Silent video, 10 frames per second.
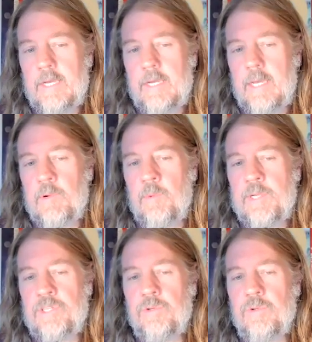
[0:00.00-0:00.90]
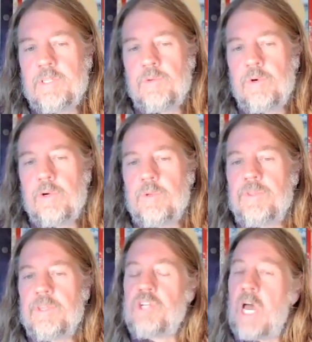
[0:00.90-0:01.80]
And when we do this work
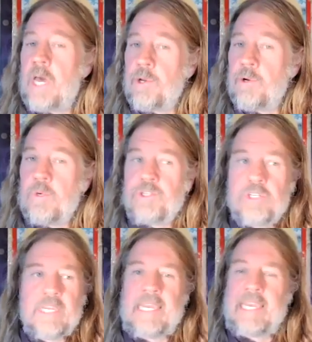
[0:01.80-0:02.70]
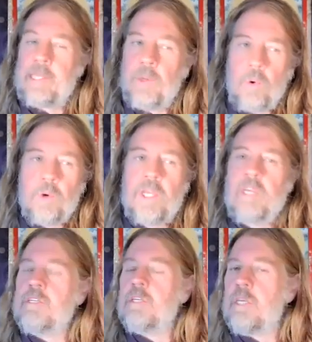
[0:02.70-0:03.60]
with the shadow, which is again
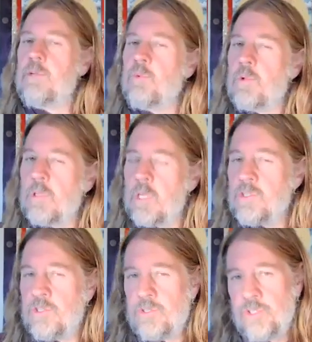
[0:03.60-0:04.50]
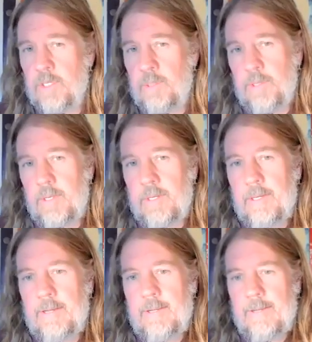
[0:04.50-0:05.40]
oriented in relationship,
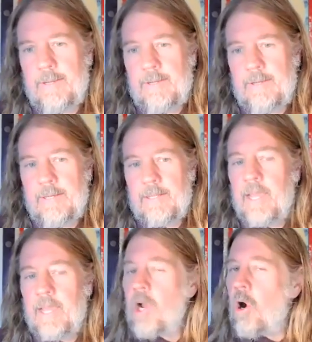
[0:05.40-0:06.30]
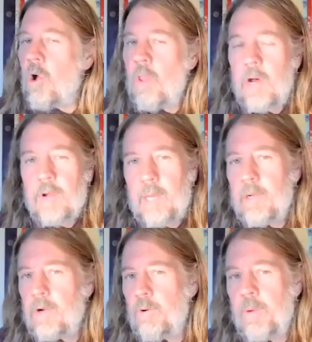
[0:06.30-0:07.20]
like all
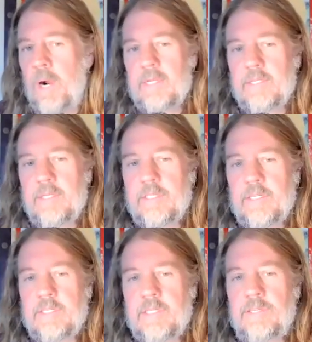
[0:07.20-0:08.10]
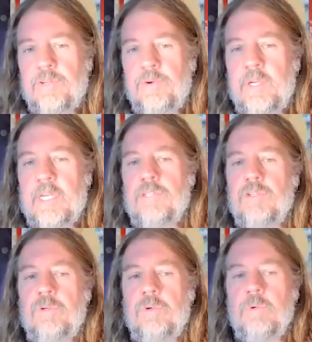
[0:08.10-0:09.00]
alchemical practice, it's entering
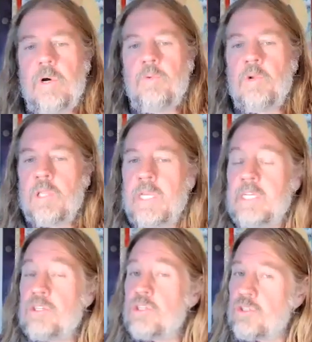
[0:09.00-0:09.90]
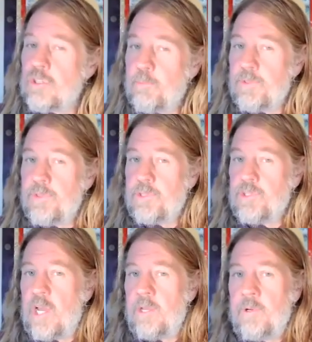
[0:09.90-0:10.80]
into a relationship with the
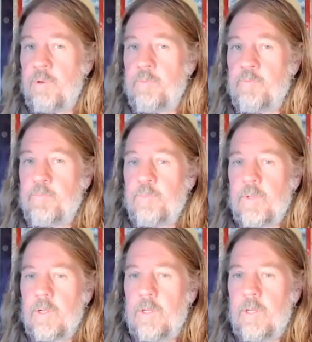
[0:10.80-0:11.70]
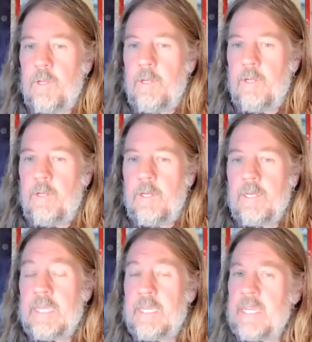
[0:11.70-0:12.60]
shadow,
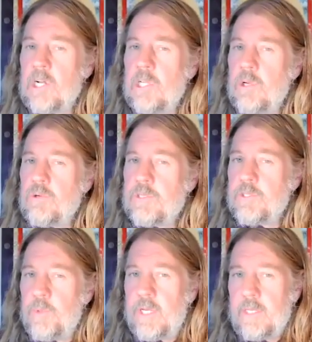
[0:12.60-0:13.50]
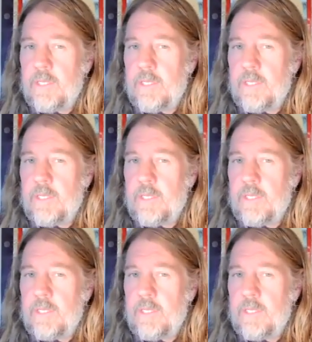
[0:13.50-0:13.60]
getting close to it